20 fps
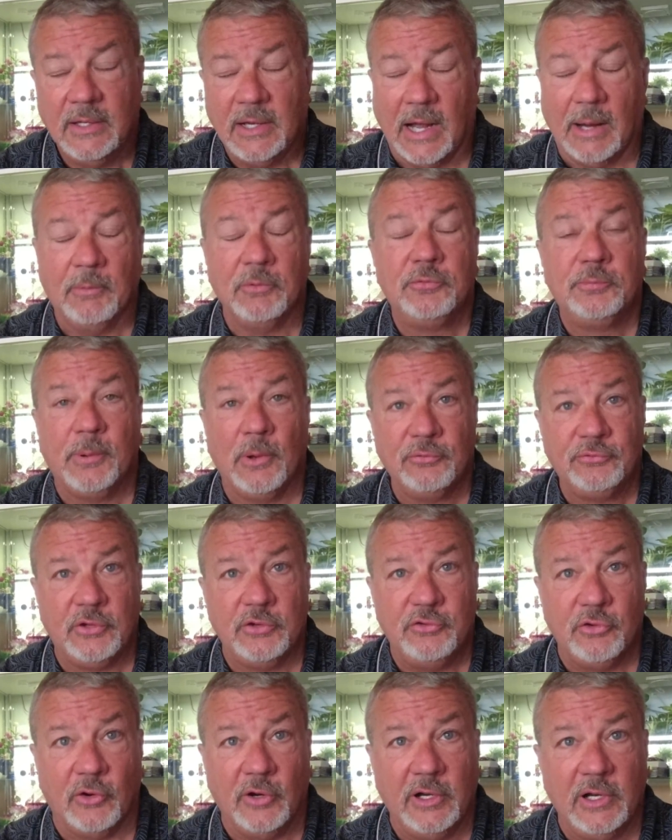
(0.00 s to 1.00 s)
I was supposed to
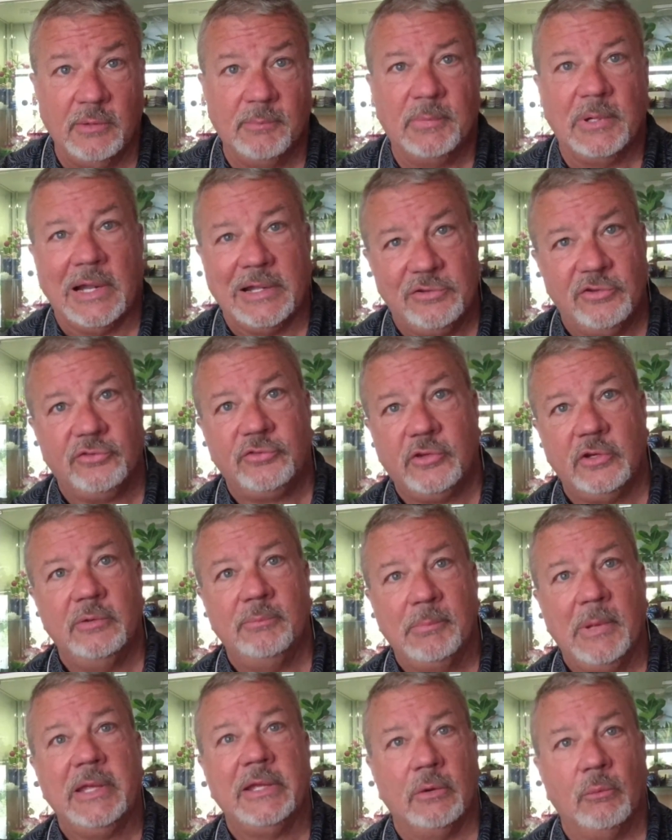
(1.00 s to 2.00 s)
join him, but I just
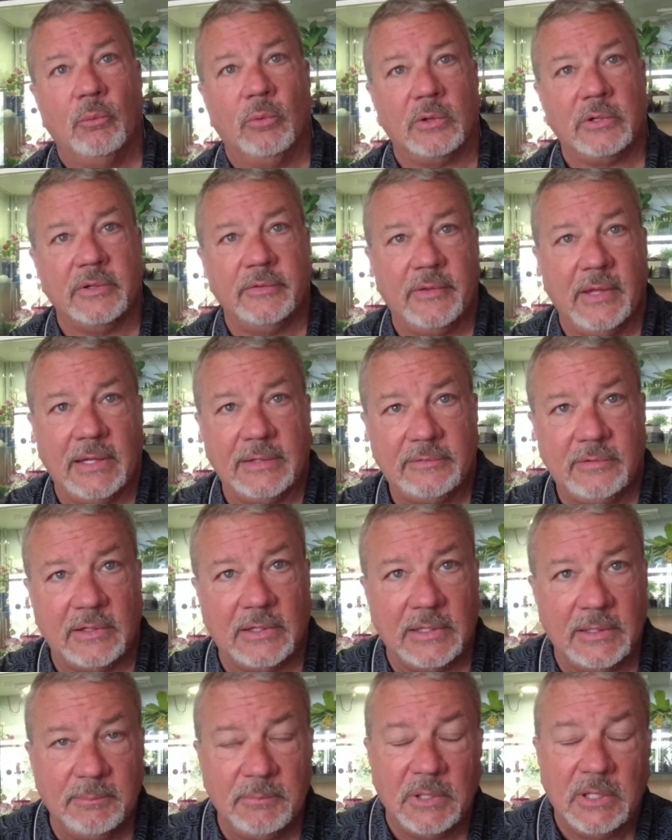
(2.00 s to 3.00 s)
couldn't make it work at that
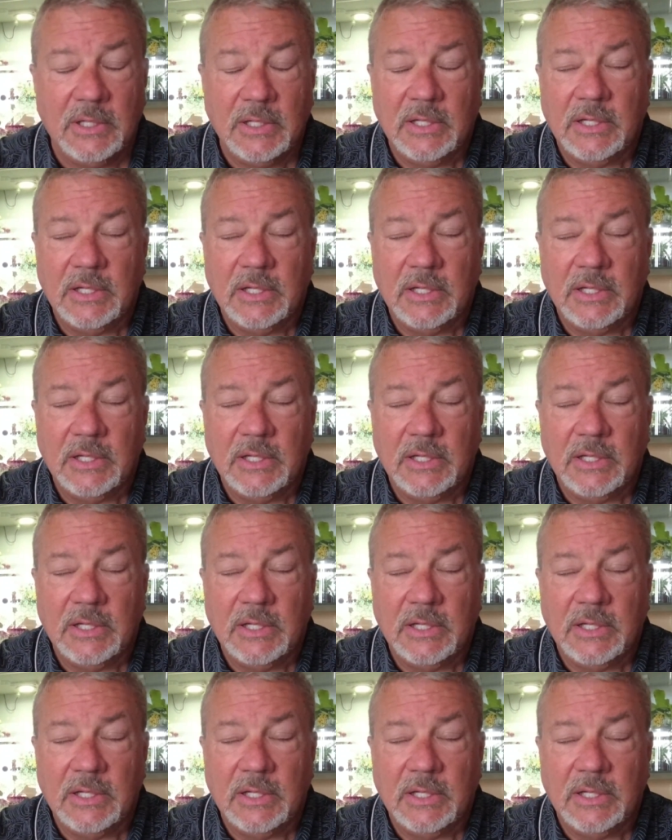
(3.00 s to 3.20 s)
time.